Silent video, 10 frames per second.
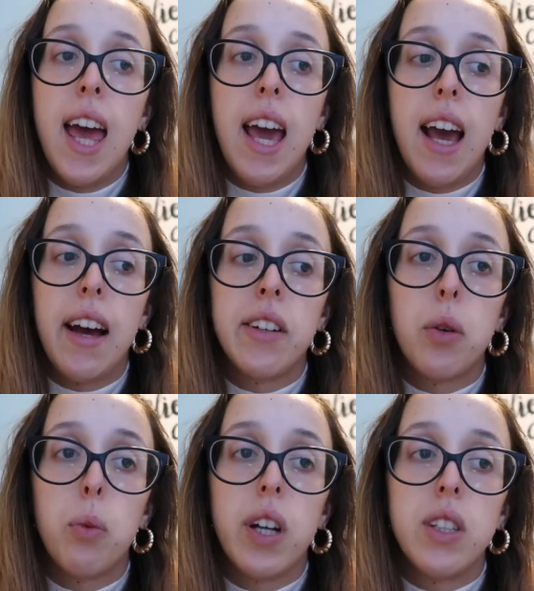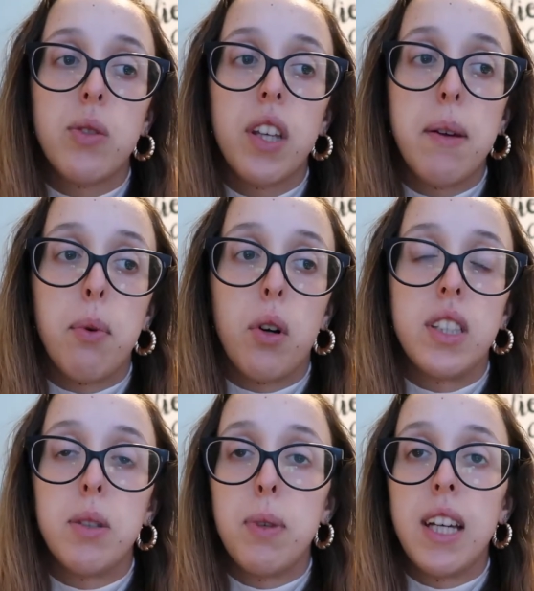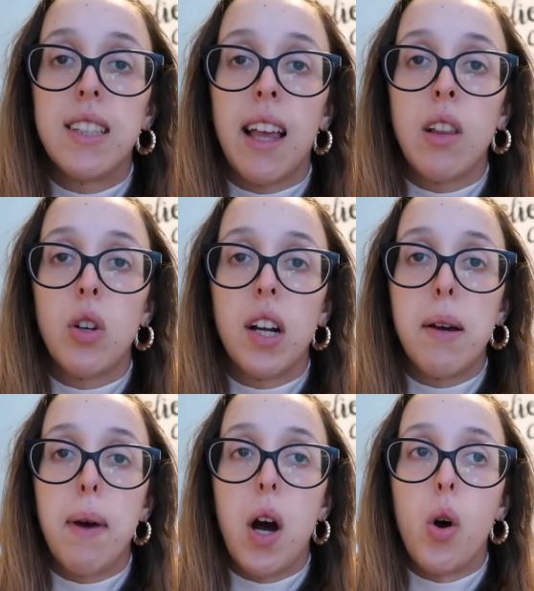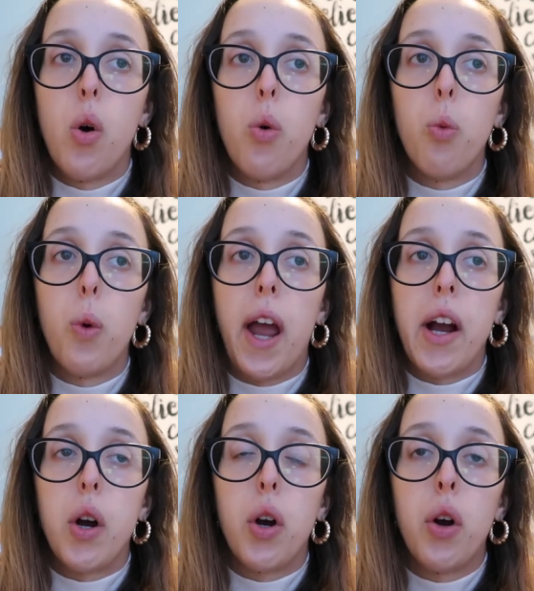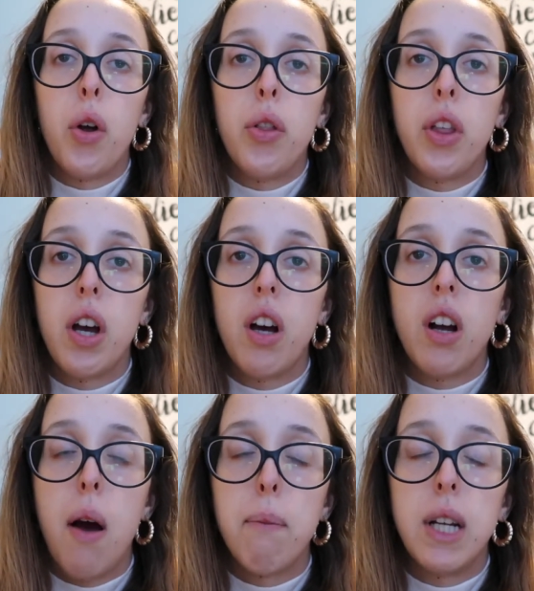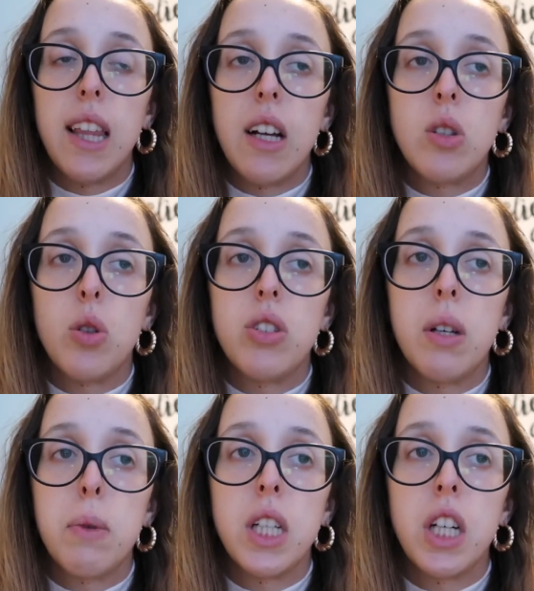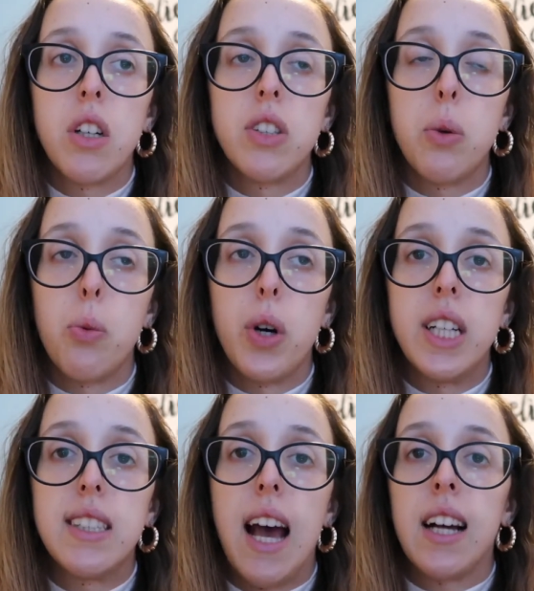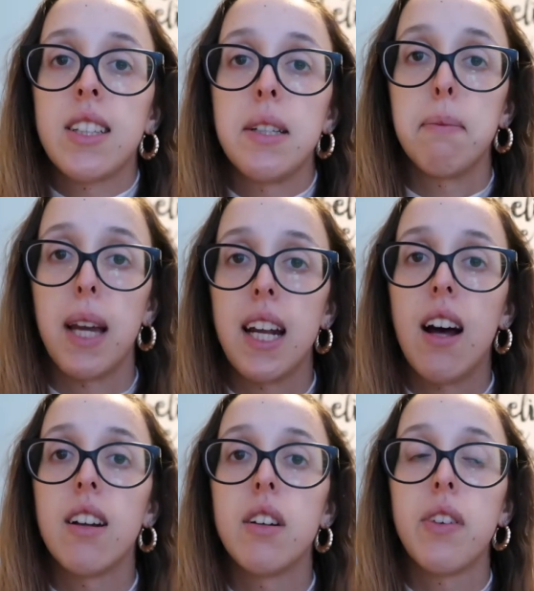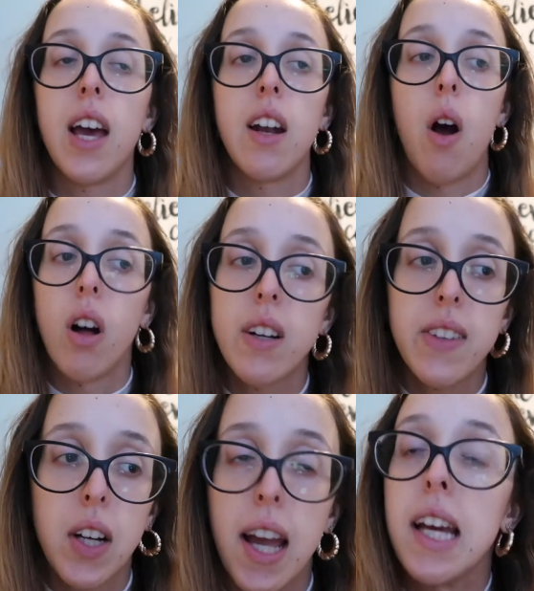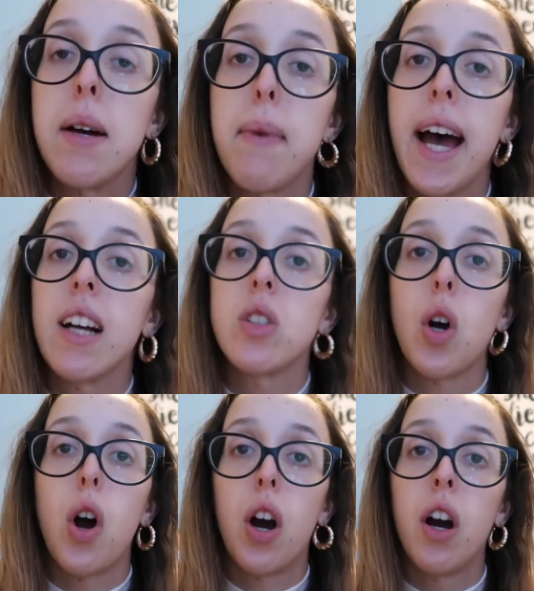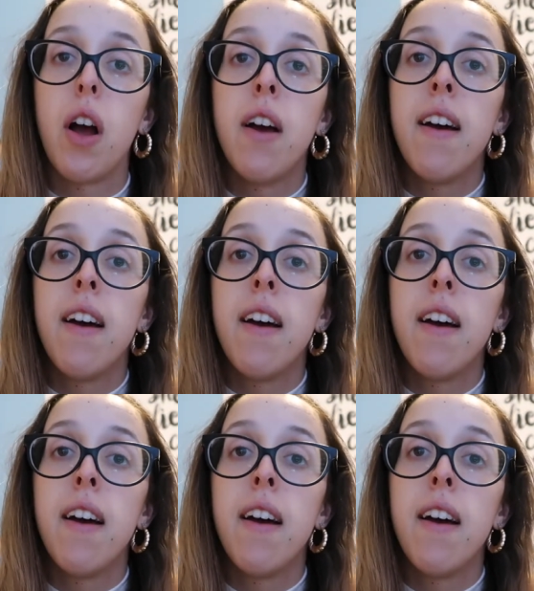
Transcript: and what is really important to me is like learning about where the company like sources their materials and what it's actually made out of. And all of their handbags are